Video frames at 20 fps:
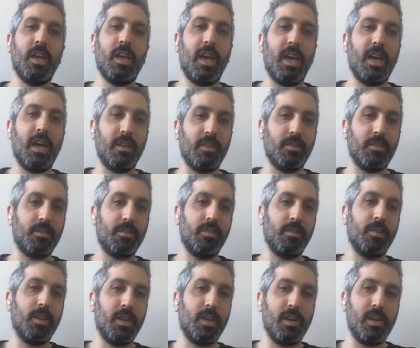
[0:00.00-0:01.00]
and
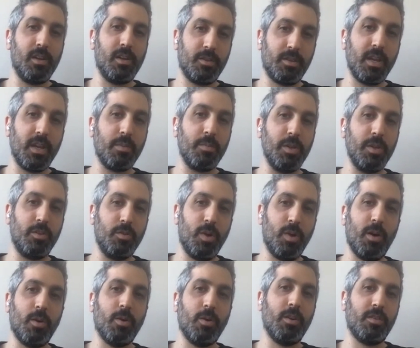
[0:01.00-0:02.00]
it'll take me
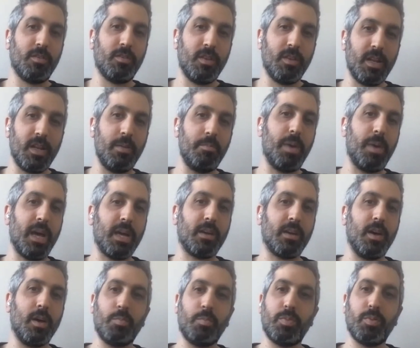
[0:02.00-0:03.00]
2 hours, and I'm
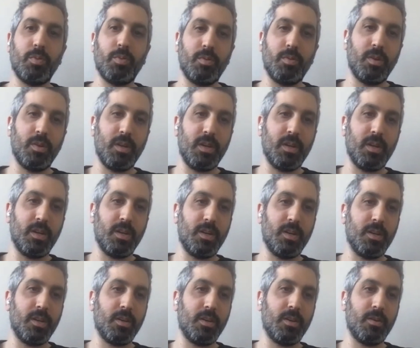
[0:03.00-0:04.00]
back up.
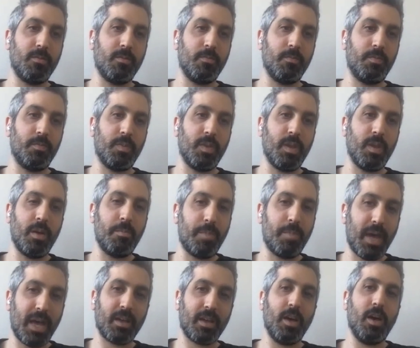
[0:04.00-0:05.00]
I'm
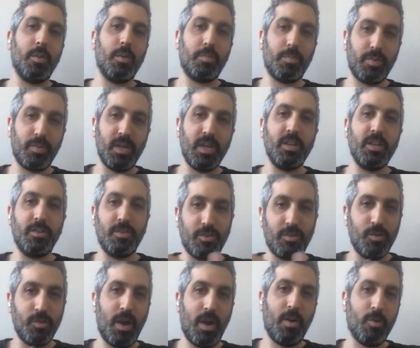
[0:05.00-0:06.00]
back up in
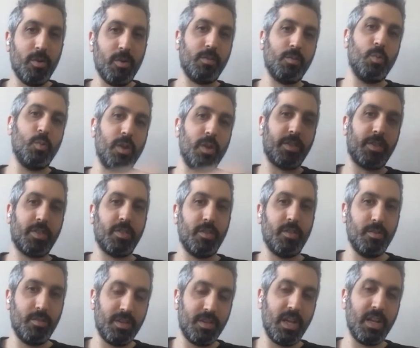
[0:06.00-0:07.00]
2 hours with
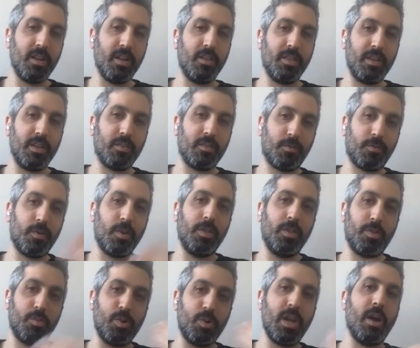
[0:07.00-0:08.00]
data that's
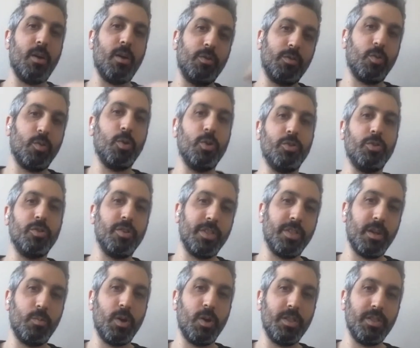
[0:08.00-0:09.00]
3 hours older
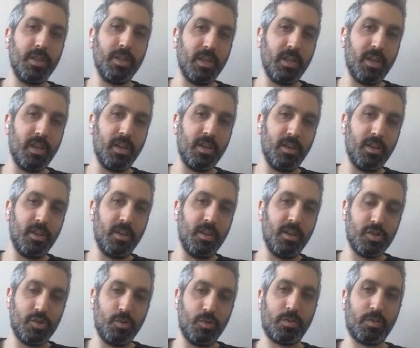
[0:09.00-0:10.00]
than when the
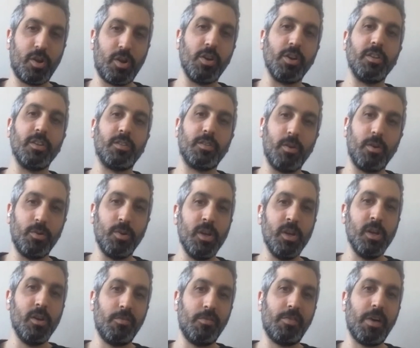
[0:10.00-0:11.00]
issue started. So
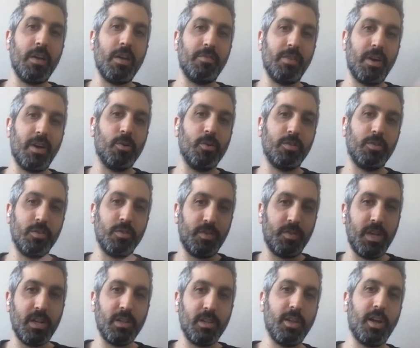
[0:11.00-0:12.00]
5 hours of
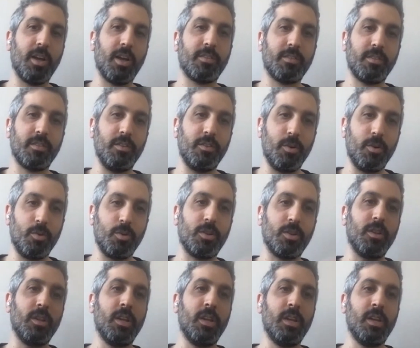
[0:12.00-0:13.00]
data lost in
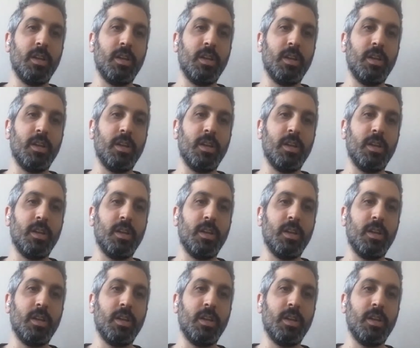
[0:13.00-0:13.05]
total.